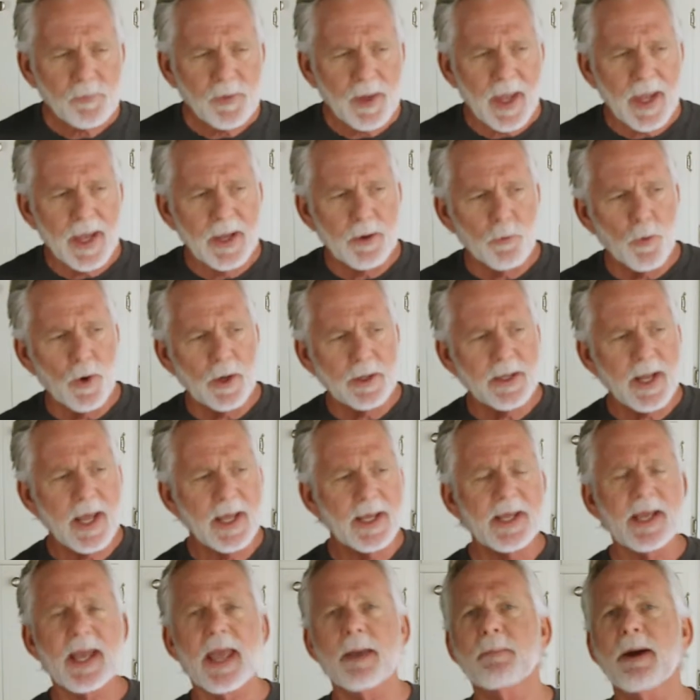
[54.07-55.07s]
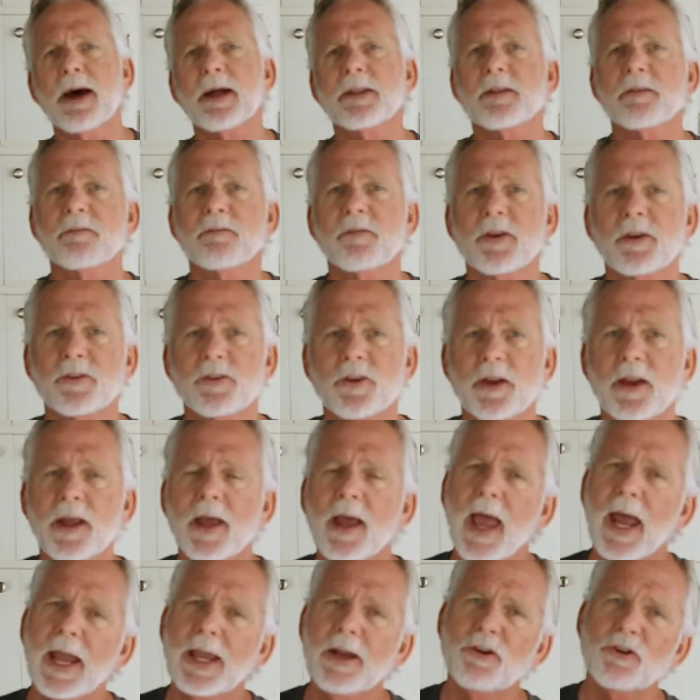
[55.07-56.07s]
And one day he came out to visit,
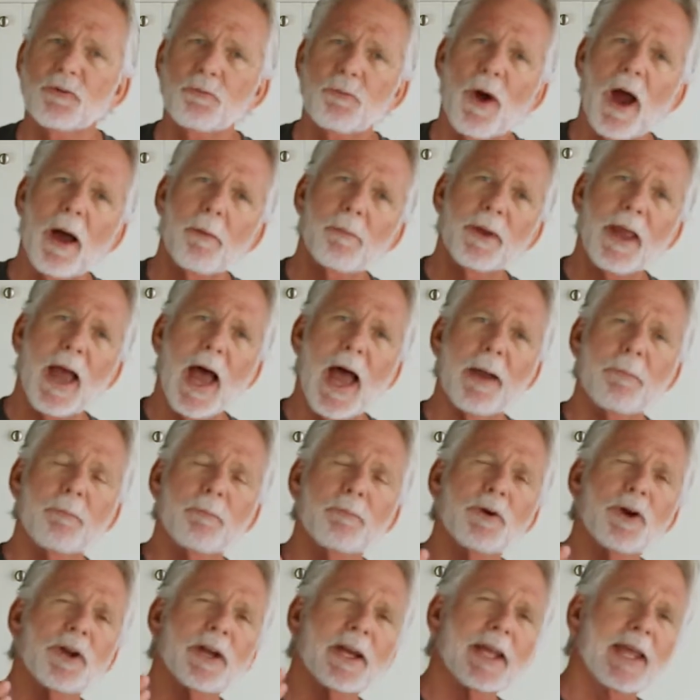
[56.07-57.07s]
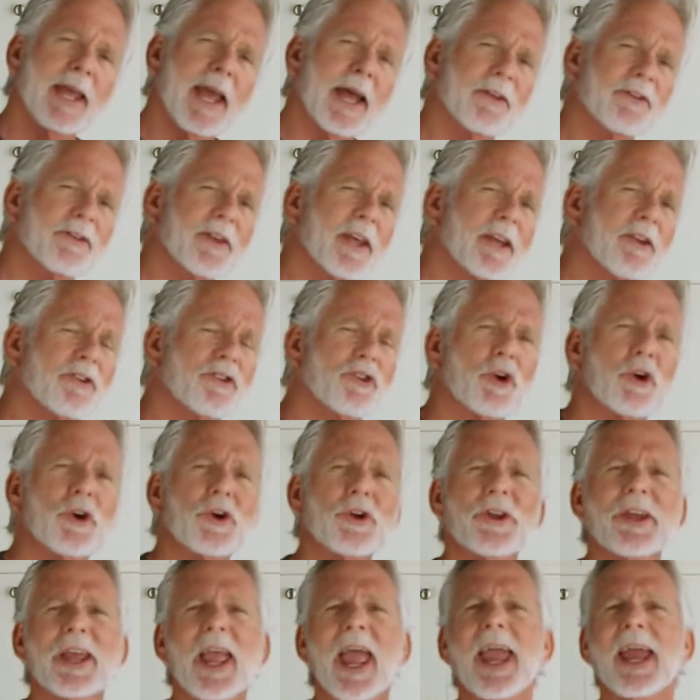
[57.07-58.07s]
and he was probably, I'm going to guess, in his
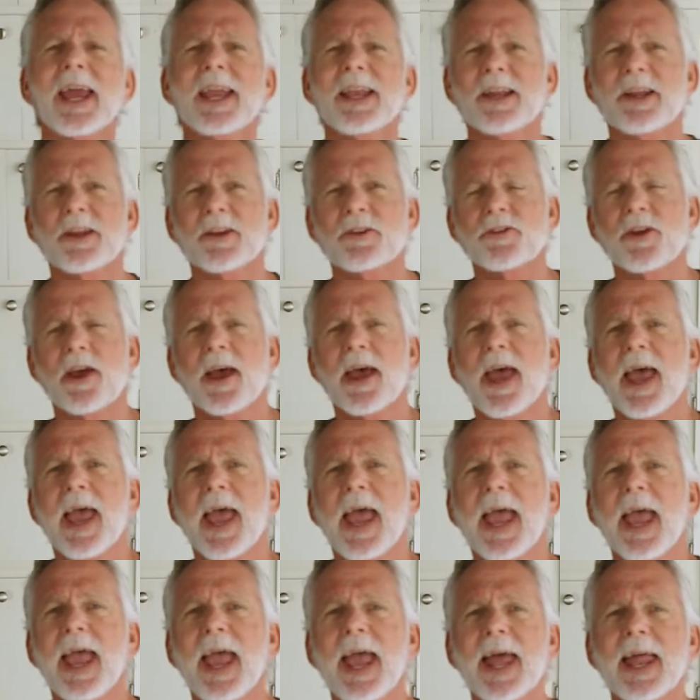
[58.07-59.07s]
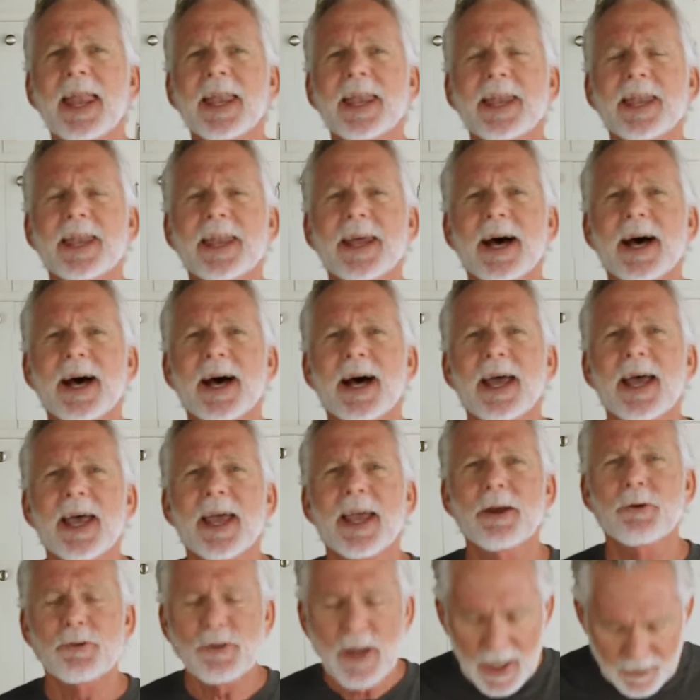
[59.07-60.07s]
early 80s. And
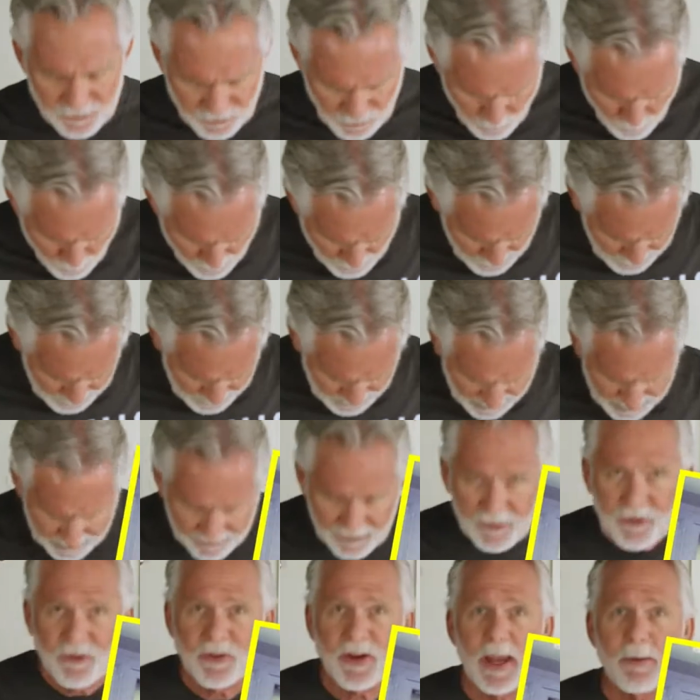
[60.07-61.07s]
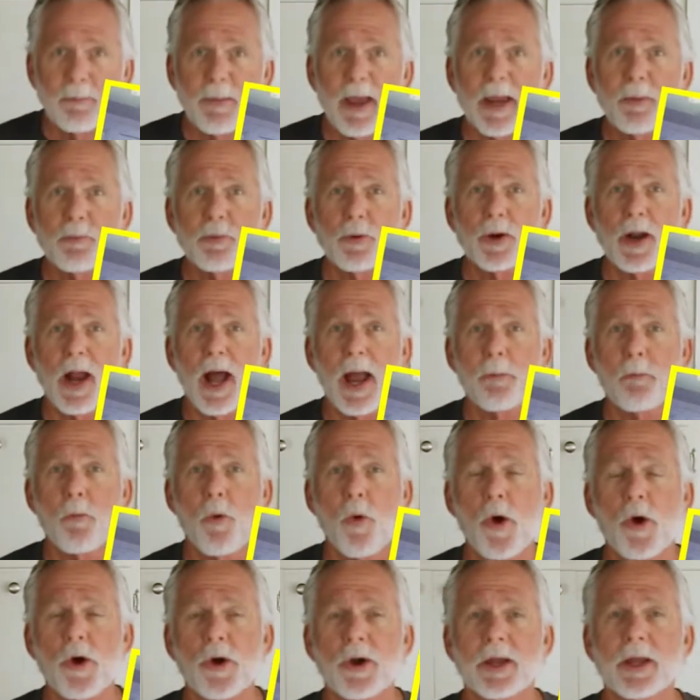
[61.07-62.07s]
he was actually wearing the same apron I'm
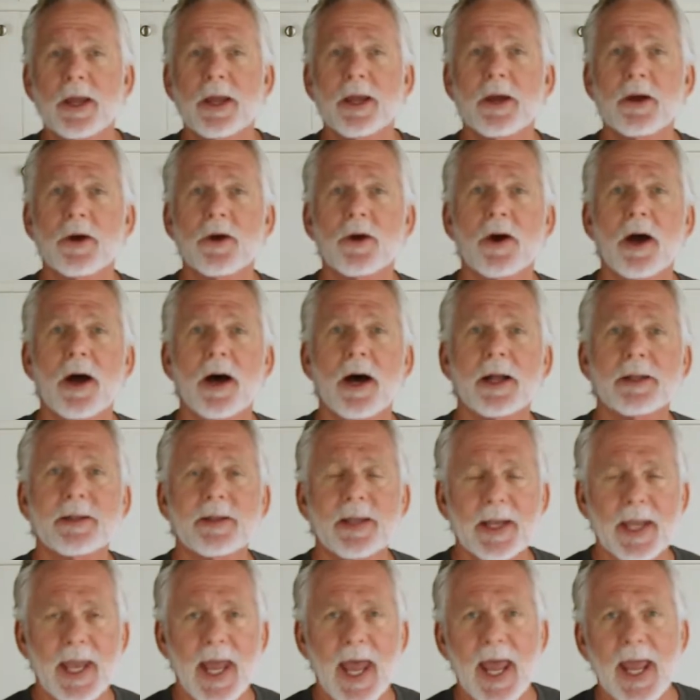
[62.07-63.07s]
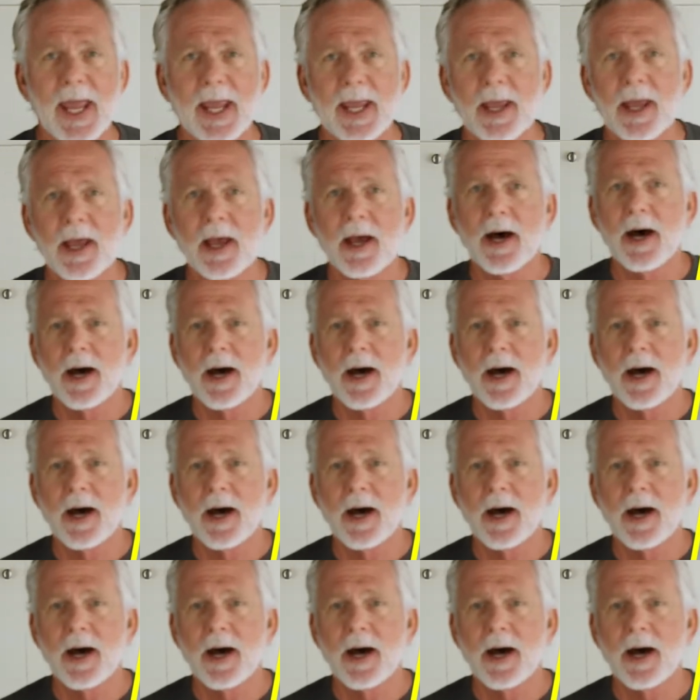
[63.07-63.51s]
wearing here today.